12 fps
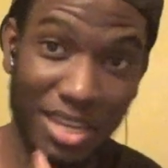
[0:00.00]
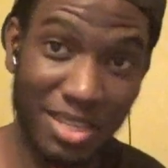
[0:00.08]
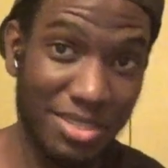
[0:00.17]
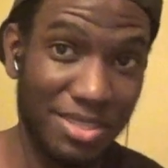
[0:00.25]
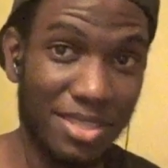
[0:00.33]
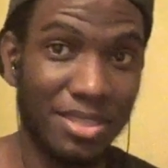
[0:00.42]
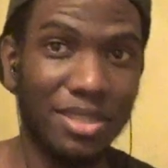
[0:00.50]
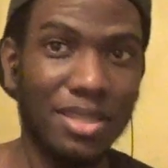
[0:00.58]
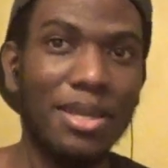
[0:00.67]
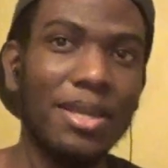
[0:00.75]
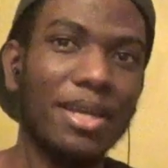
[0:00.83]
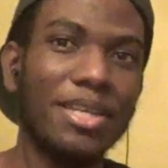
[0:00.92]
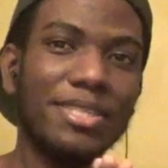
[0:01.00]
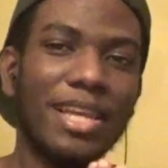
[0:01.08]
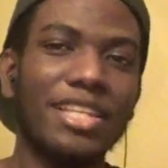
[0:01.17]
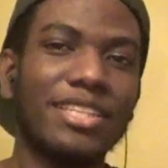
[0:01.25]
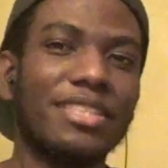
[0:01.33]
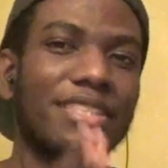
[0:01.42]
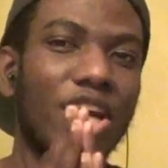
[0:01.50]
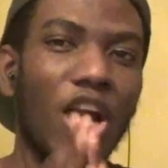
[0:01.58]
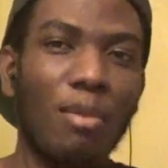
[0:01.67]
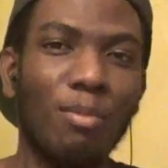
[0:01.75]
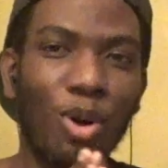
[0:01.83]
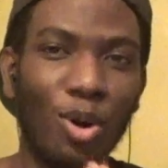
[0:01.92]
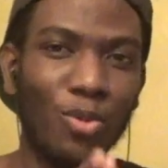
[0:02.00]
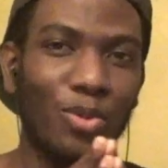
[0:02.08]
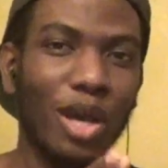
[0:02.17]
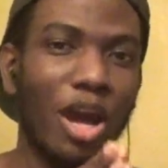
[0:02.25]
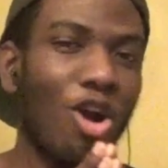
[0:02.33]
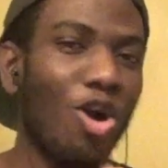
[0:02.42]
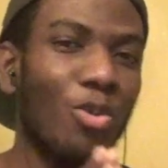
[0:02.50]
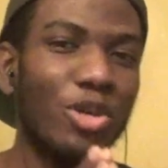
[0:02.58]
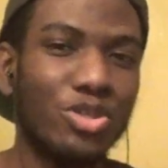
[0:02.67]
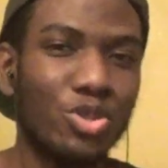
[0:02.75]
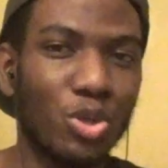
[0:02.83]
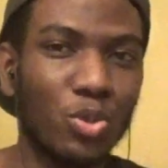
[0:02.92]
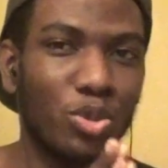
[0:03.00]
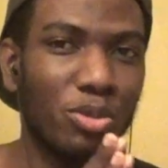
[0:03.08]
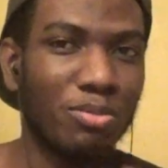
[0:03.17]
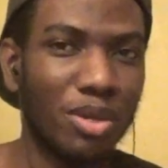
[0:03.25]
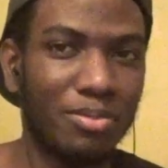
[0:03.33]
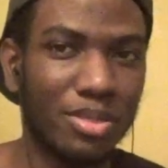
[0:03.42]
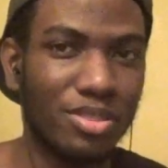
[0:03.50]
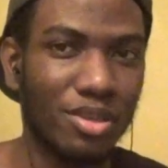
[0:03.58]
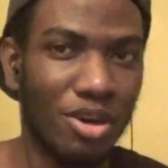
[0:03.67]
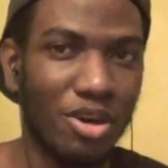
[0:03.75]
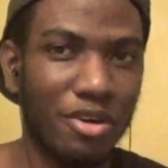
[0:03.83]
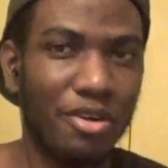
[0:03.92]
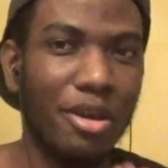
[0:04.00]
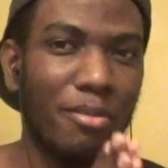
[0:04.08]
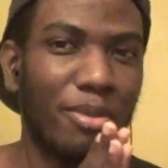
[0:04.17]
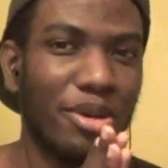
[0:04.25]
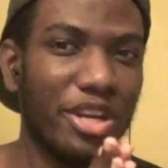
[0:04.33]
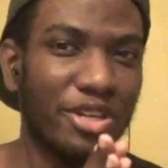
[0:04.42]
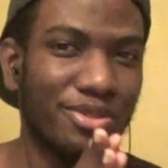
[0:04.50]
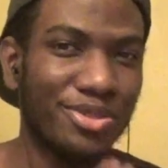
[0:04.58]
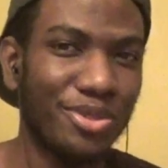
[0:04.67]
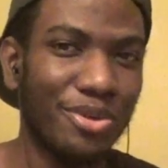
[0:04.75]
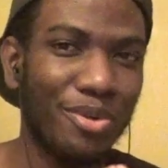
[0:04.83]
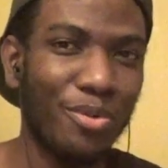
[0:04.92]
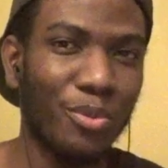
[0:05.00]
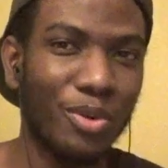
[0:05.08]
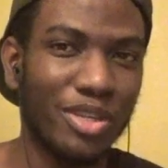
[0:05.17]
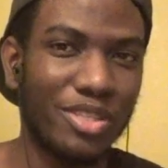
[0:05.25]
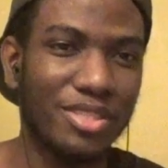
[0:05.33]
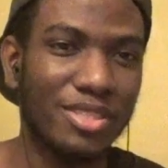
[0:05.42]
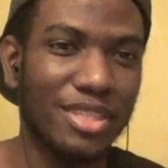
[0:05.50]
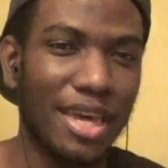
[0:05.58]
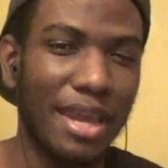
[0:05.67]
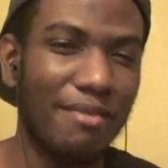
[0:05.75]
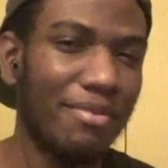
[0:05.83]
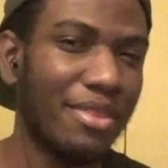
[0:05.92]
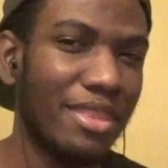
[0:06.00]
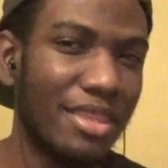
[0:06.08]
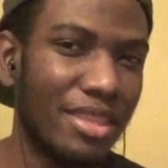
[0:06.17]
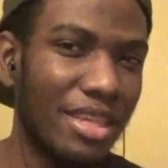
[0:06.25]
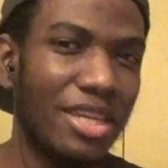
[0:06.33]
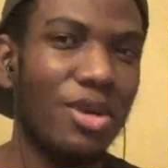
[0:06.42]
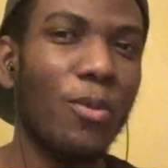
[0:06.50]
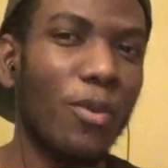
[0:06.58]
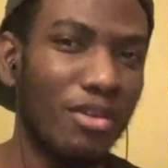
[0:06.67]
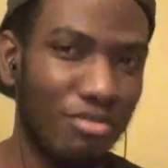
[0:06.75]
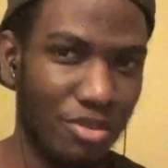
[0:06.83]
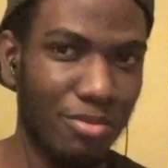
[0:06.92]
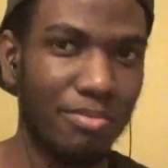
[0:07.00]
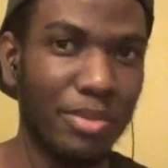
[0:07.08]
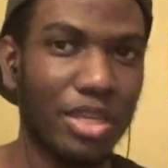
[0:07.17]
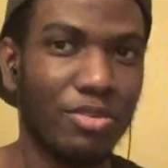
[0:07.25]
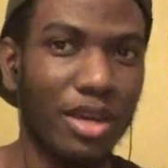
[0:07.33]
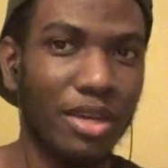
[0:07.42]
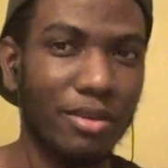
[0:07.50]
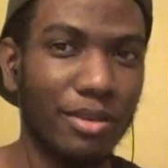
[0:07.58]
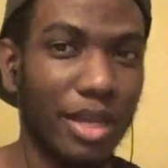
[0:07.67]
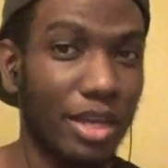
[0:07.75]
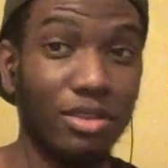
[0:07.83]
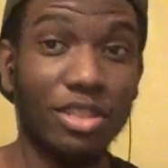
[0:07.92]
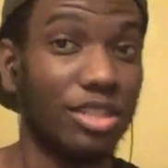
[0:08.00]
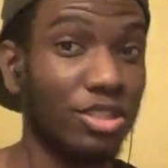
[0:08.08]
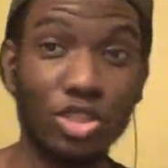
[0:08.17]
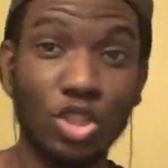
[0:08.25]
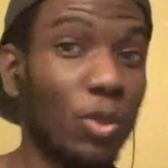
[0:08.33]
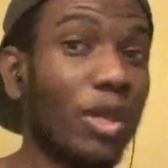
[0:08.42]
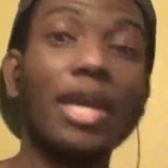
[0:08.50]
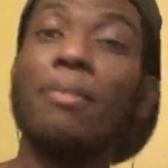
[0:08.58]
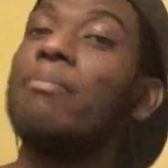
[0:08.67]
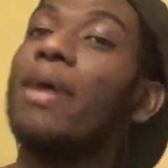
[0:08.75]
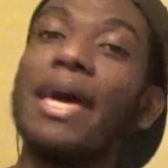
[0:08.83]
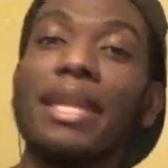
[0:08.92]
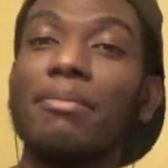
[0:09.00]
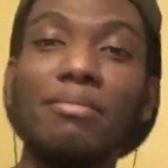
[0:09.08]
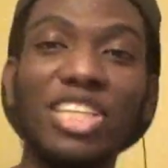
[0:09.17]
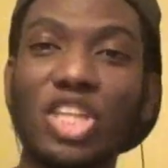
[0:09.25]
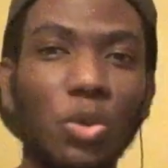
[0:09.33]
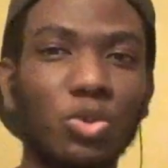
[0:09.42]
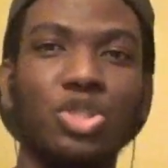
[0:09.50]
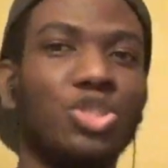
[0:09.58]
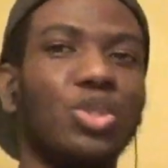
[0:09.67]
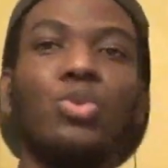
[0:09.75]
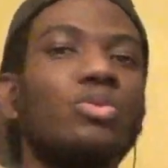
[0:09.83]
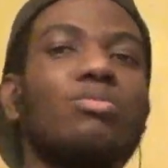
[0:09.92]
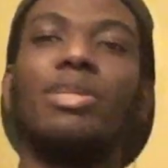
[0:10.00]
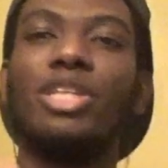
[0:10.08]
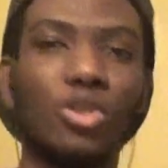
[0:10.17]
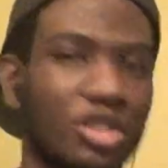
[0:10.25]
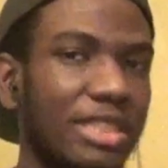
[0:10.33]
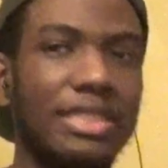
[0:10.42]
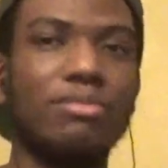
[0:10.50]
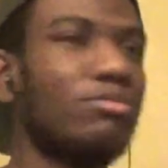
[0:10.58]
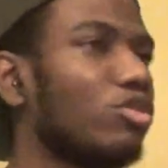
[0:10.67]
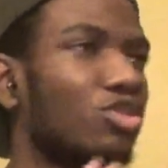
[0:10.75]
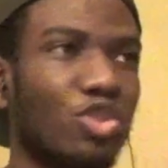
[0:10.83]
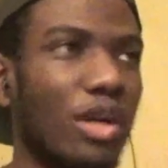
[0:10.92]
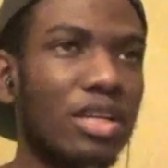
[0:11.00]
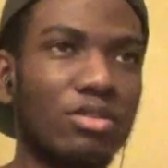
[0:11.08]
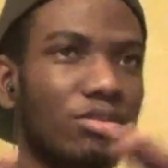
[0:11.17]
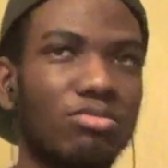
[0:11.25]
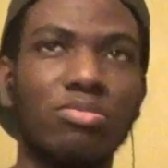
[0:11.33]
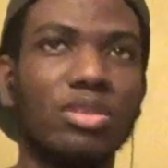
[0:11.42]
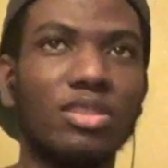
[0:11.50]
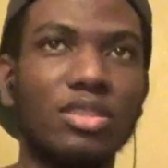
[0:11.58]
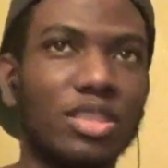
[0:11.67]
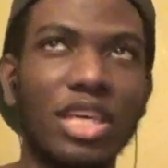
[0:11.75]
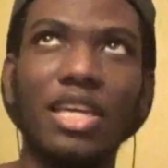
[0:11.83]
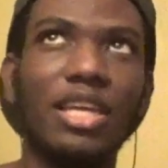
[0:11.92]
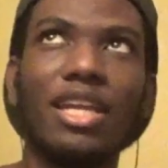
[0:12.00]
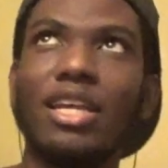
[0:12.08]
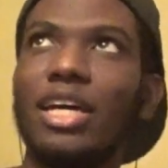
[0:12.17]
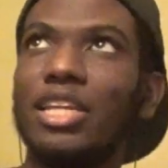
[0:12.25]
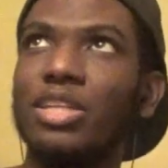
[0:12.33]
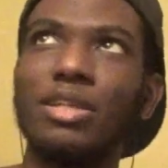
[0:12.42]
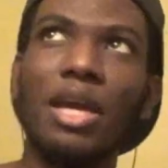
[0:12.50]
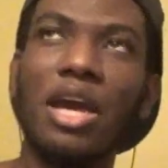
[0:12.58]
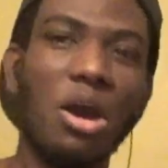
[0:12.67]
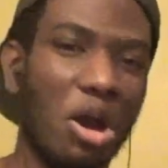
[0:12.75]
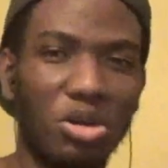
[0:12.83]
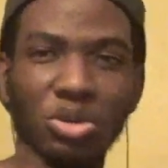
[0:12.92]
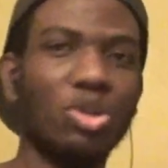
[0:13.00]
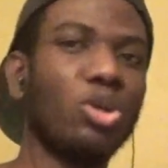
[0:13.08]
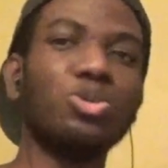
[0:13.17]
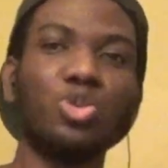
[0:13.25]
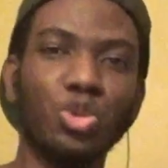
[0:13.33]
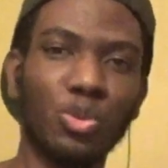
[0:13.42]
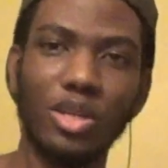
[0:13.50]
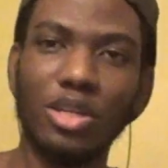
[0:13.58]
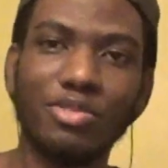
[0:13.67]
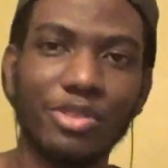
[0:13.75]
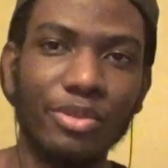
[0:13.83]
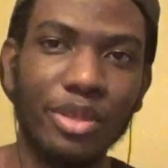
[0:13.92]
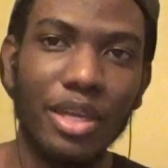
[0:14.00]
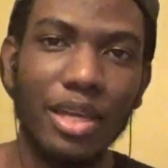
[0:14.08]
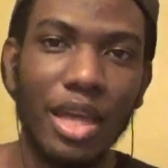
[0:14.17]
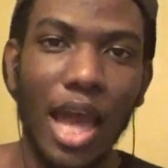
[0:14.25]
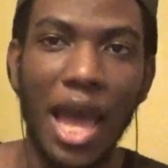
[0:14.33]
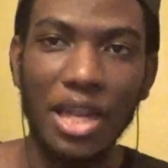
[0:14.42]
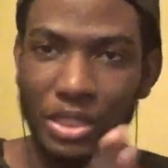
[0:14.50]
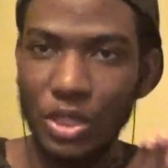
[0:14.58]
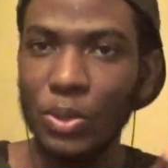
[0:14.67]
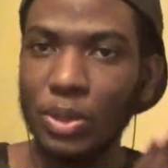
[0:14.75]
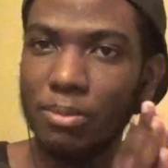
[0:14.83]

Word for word: I said. It's like this. I'm all I always know who the Muppets are, but there are certain ones that I'm in a way for me, right? Don't get mad at me. Don't shoot me or try to say that I'm uncultured, whatever. I know the